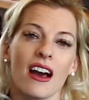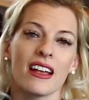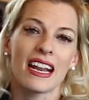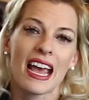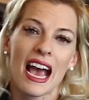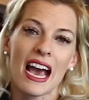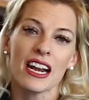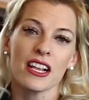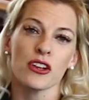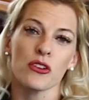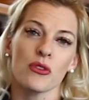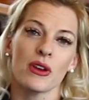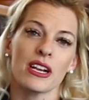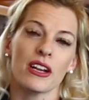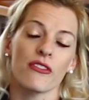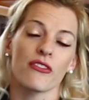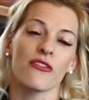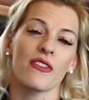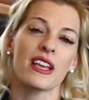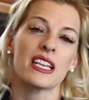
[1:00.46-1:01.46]
on how to
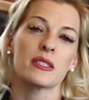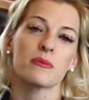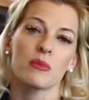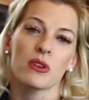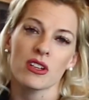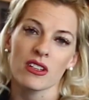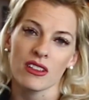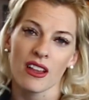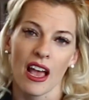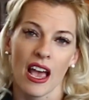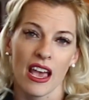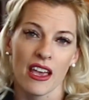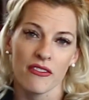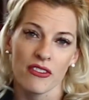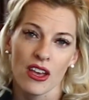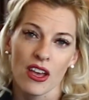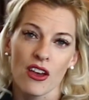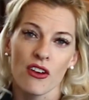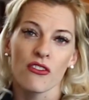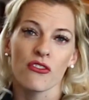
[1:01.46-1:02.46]
create a Facebook
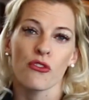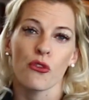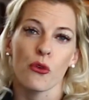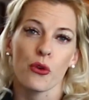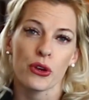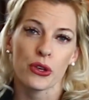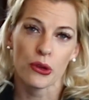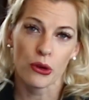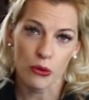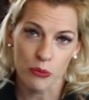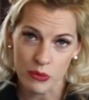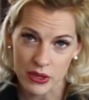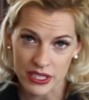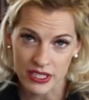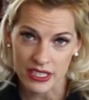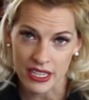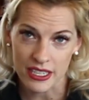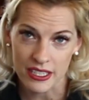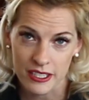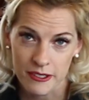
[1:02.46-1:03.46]
Live for your
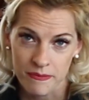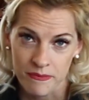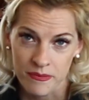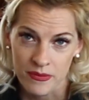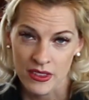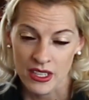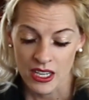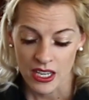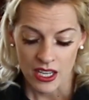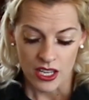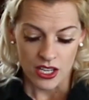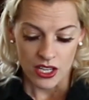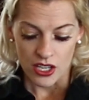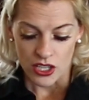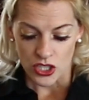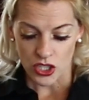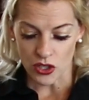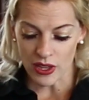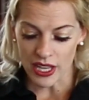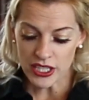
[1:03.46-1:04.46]
business.
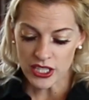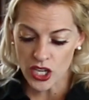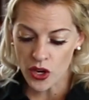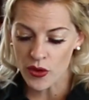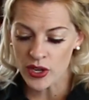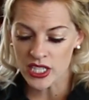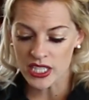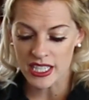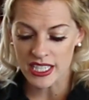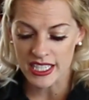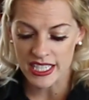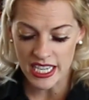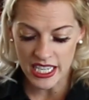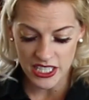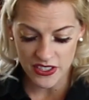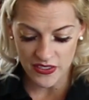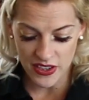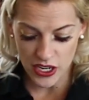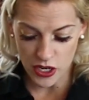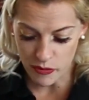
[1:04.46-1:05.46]
So let's go into the
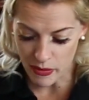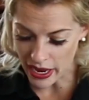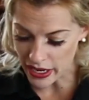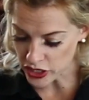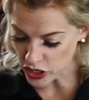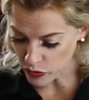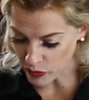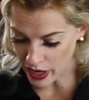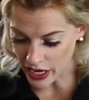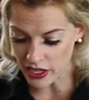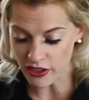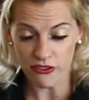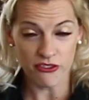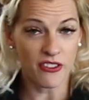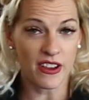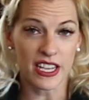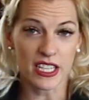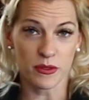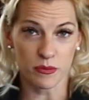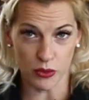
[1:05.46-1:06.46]
Six Figure Mastermind
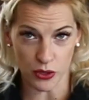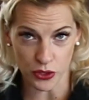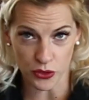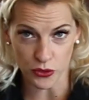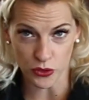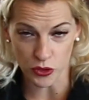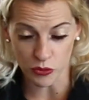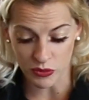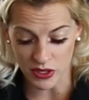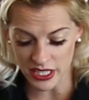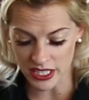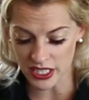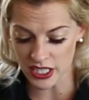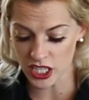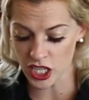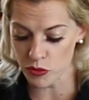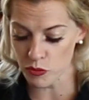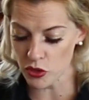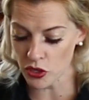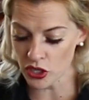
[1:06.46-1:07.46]
Facebook group. This is
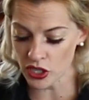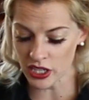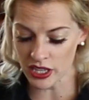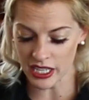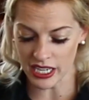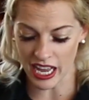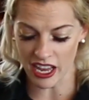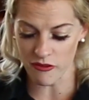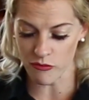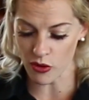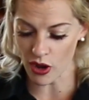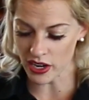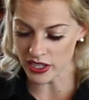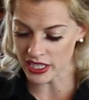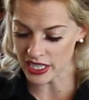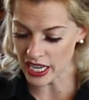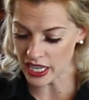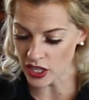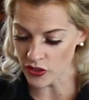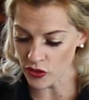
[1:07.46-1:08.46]
a community that I've brought
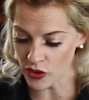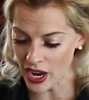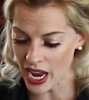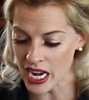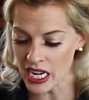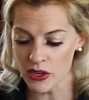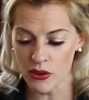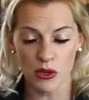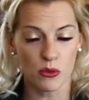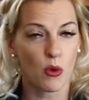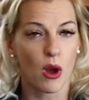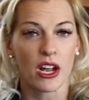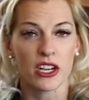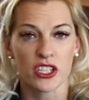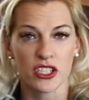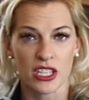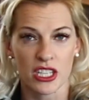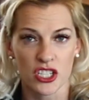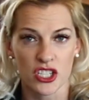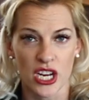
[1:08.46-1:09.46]
together for anyone
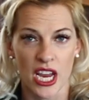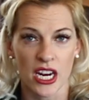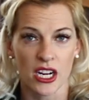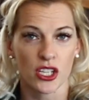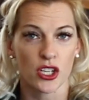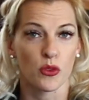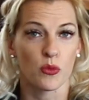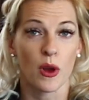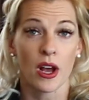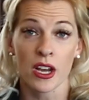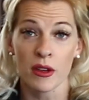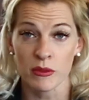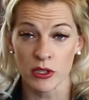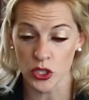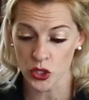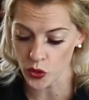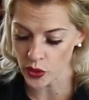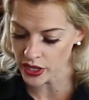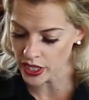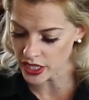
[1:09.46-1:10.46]
watching this channel. You're welcome to
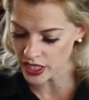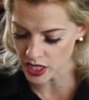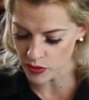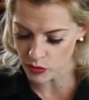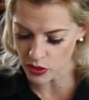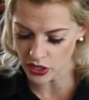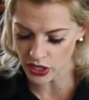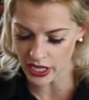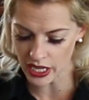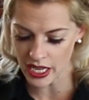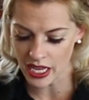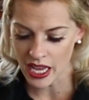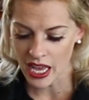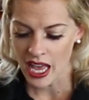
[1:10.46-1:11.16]
join this community.